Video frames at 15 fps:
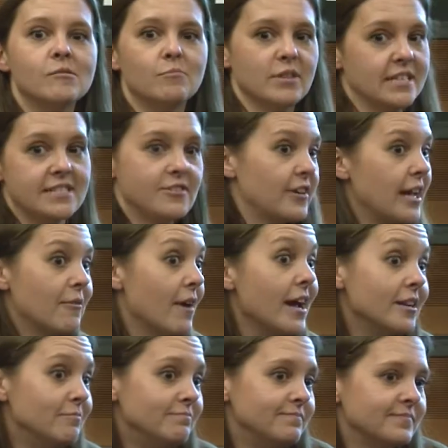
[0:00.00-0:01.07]
but they still can't write
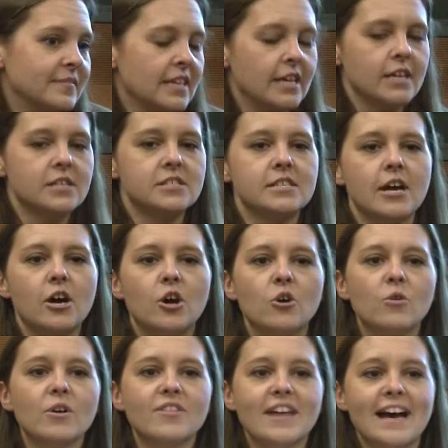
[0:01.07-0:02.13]
them.
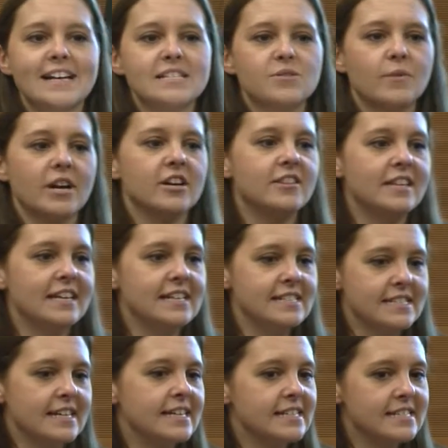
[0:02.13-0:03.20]
So that's where these
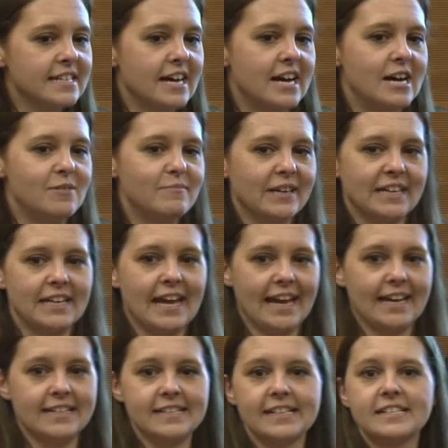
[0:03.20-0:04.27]
things come in
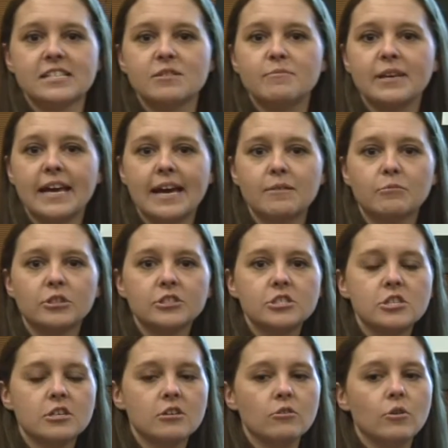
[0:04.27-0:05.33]
handy to be able
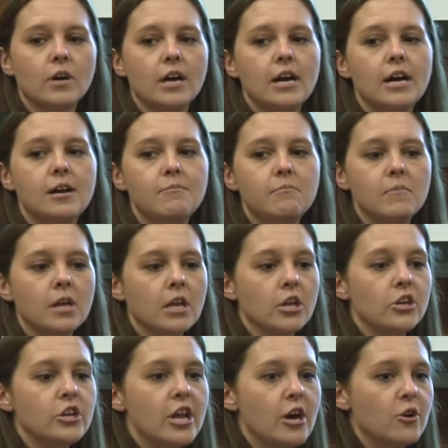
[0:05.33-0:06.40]
to um,
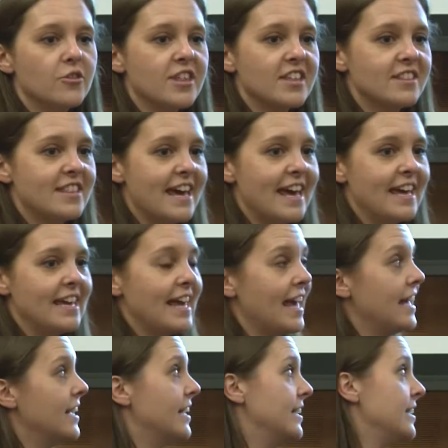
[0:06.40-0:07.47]
know that they
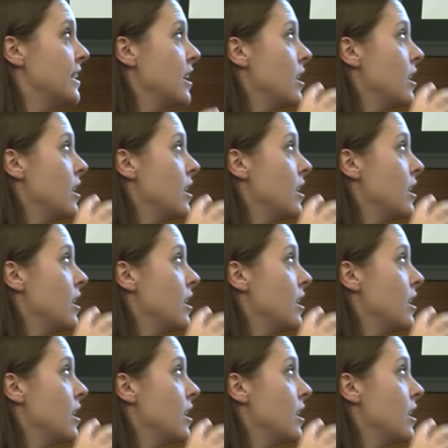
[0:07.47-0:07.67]
can